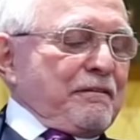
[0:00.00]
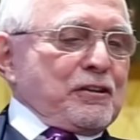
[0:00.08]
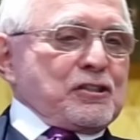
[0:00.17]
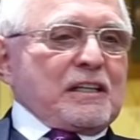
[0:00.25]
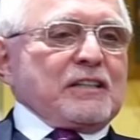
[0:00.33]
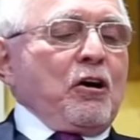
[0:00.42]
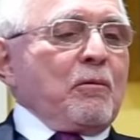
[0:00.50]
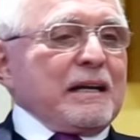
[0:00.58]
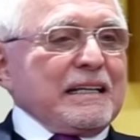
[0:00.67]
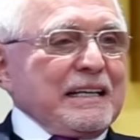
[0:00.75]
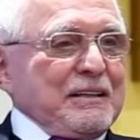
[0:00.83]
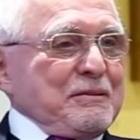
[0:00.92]
And virtually
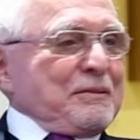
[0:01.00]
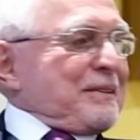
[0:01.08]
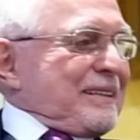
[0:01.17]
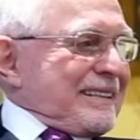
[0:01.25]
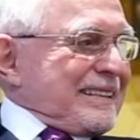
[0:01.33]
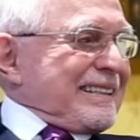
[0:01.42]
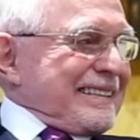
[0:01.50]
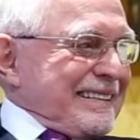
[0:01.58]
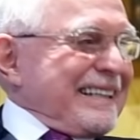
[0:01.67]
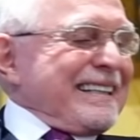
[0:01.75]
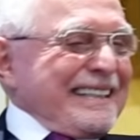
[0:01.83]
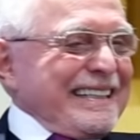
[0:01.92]
nobody did. Nobody
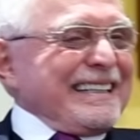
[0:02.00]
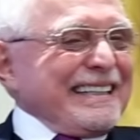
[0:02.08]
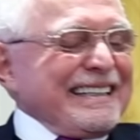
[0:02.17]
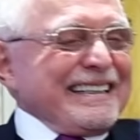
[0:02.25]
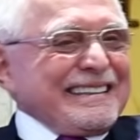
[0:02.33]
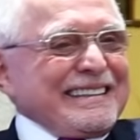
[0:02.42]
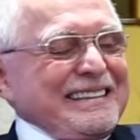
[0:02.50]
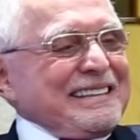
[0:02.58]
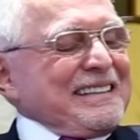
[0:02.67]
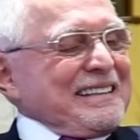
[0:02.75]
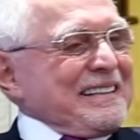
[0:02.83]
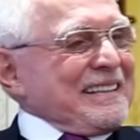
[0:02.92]
did. so
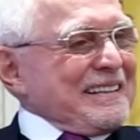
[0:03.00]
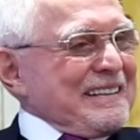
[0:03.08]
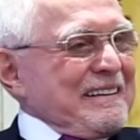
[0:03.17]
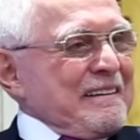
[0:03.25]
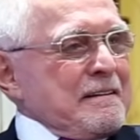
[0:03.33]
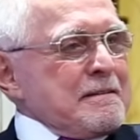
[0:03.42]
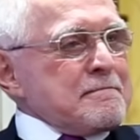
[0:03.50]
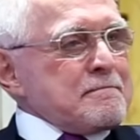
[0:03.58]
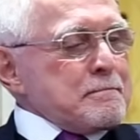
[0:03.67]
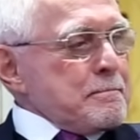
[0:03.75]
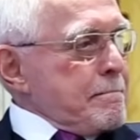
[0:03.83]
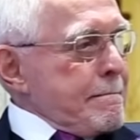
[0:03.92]
his plan of
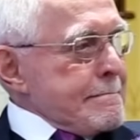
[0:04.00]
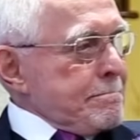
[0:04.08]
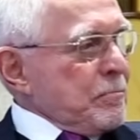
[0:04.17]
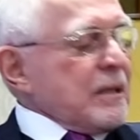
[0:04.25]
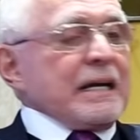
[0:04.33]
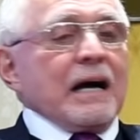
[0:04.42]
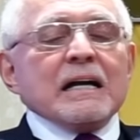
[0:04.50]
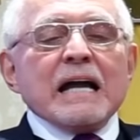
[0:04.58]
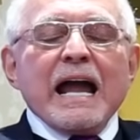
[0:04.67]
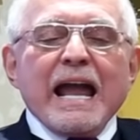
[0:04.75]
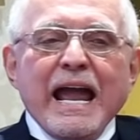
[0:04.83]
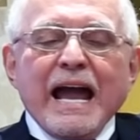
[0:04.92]
execution was not. working. Yeah,
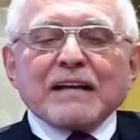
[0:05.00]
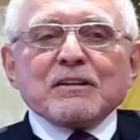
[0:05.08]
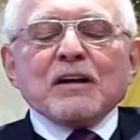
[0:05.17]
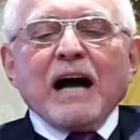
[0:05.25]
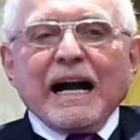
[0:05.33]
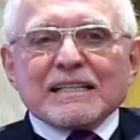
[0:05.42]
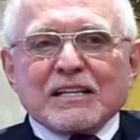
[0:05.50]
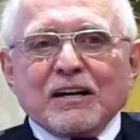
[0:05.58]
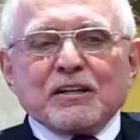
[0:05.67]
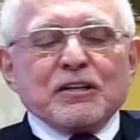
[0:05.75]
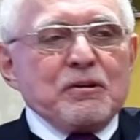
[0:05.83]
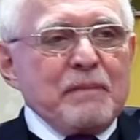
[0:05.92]
and I
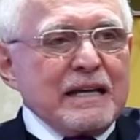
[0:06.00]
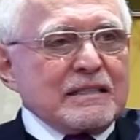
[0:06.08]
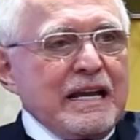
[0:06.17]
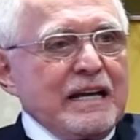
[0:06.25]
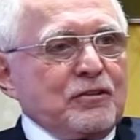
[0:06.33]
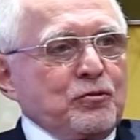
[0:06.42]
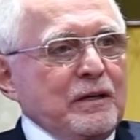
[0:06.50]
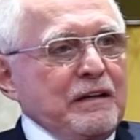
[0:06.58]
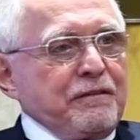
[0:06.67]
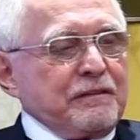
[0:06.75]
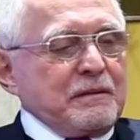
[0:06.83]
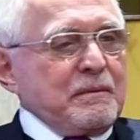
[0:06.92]
tell you, you make 10,
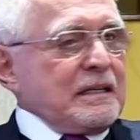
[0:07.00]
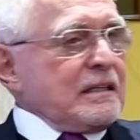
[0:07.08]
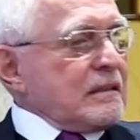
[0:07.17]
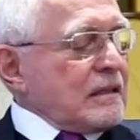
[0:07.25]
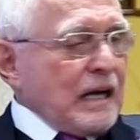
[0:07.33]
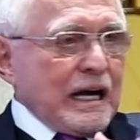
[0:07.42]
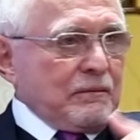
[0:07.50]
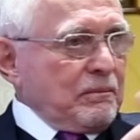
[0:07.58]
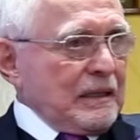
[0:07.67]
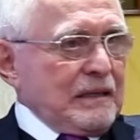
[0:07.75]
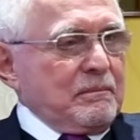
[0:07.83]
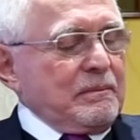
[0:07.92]
20, 50 million.
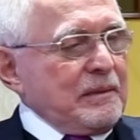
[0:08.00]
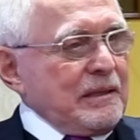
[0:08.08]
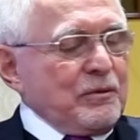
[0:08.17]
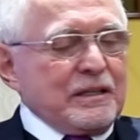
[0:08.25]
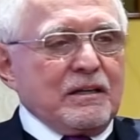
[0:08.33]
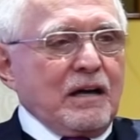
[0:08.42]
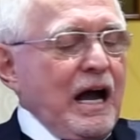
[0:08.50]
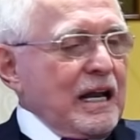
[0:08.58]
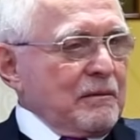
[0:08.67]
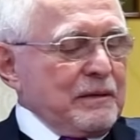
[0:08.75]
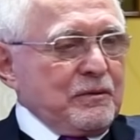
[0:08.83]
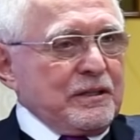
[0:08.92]
God be with you.
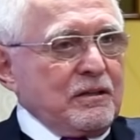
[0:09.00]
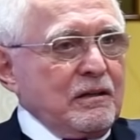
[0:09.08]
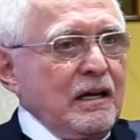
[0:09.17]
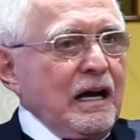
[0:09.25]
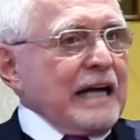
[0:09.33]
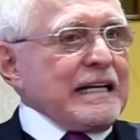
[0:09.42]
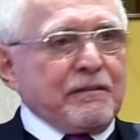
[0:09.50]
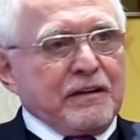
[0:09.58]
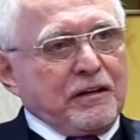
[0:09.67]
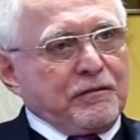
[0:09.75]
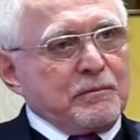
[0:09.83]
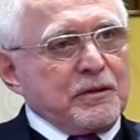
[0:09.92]
Allah be with you. I never
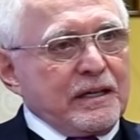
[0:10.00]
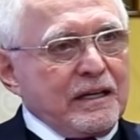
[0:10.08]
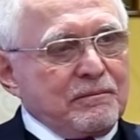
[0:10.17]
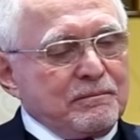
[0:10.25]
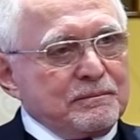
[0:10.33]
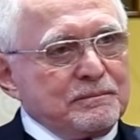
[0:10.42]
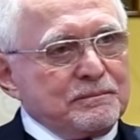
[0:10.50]
hear from you again.